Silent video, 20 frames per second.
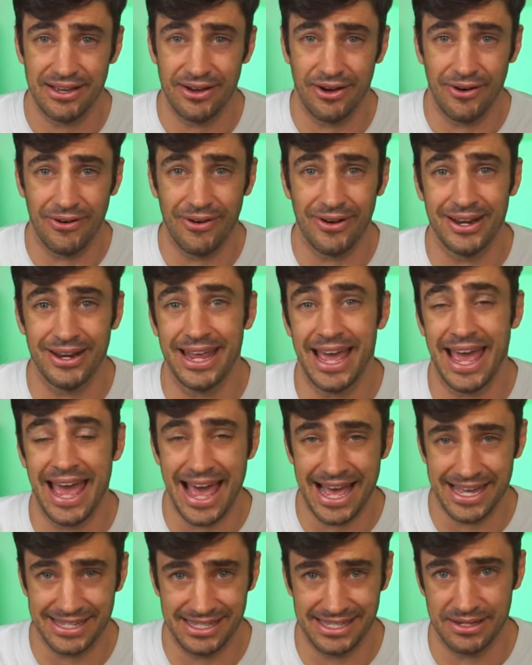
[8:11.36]
on
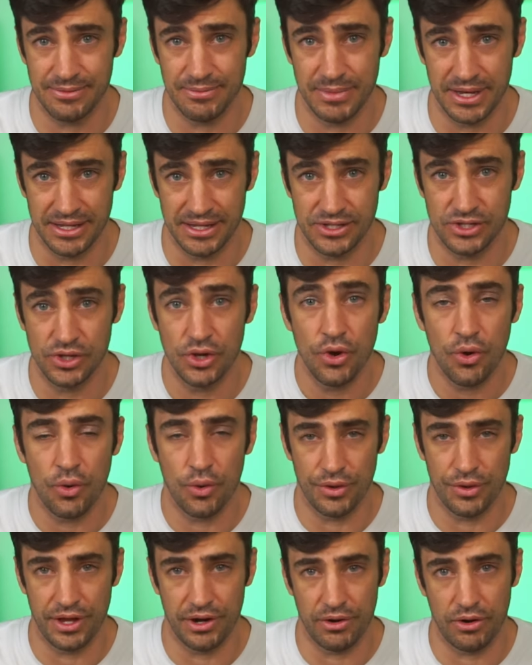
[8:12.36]
estimates
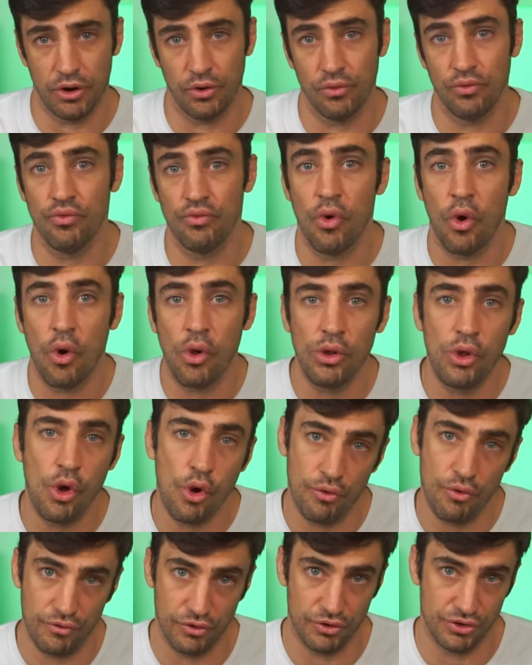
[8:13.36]
or there are
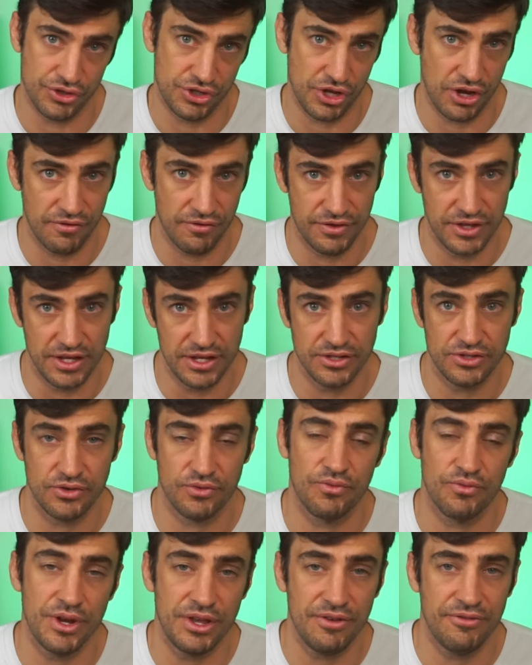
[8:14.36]
rollovers of these
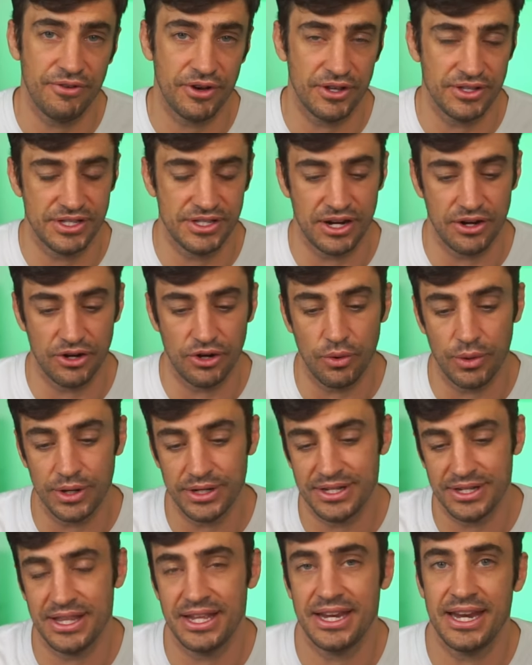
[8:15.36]
refunds that are going
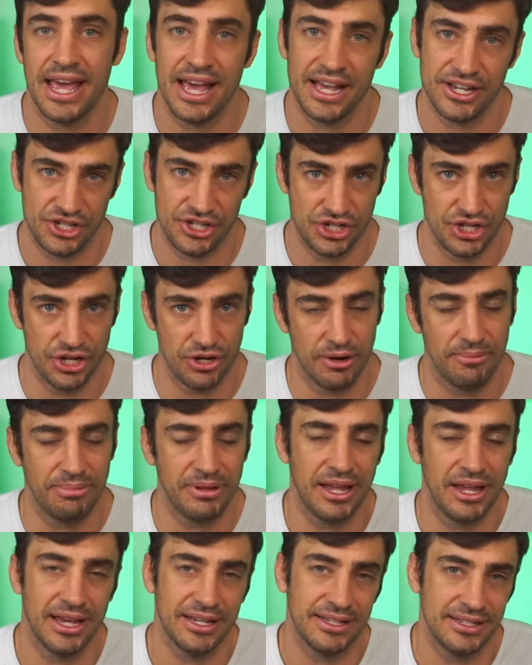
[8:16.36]
to the next year,
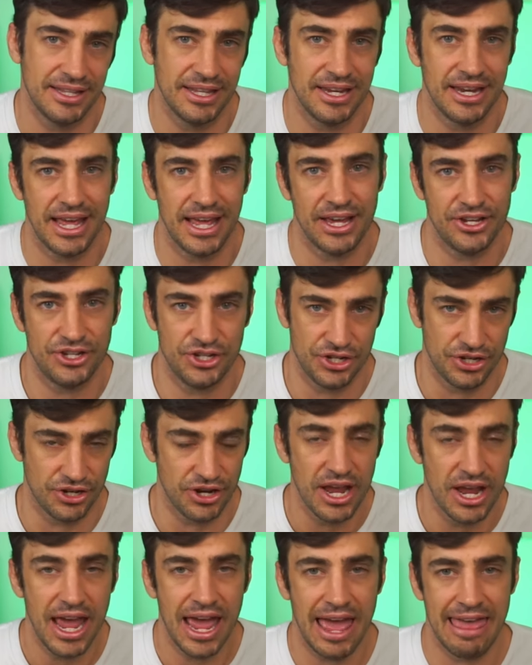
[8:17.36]
applying to the next
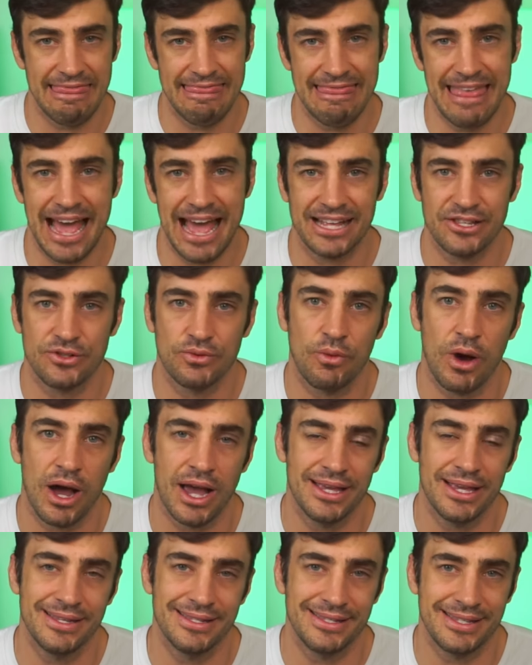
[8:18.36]
year. And that's
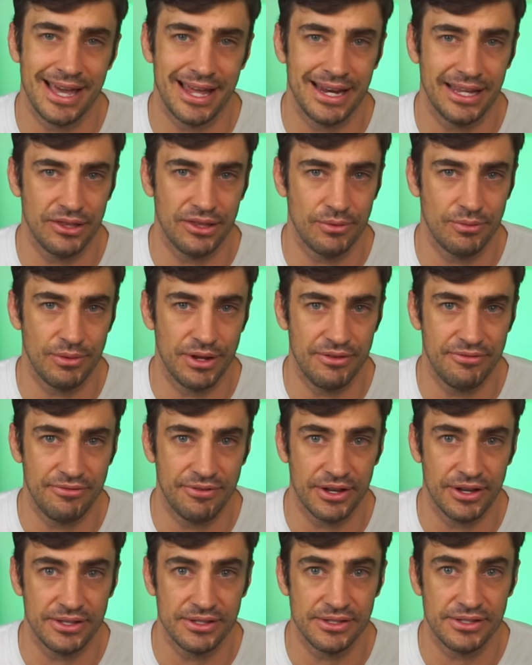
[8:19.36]
why he's getting the
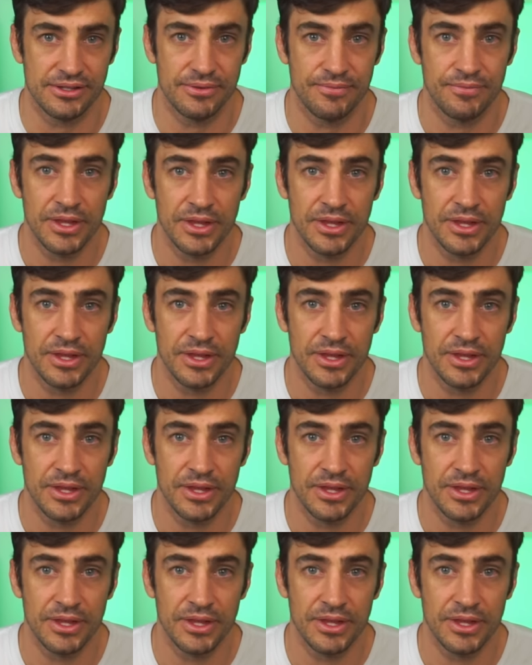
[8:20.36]
refunds.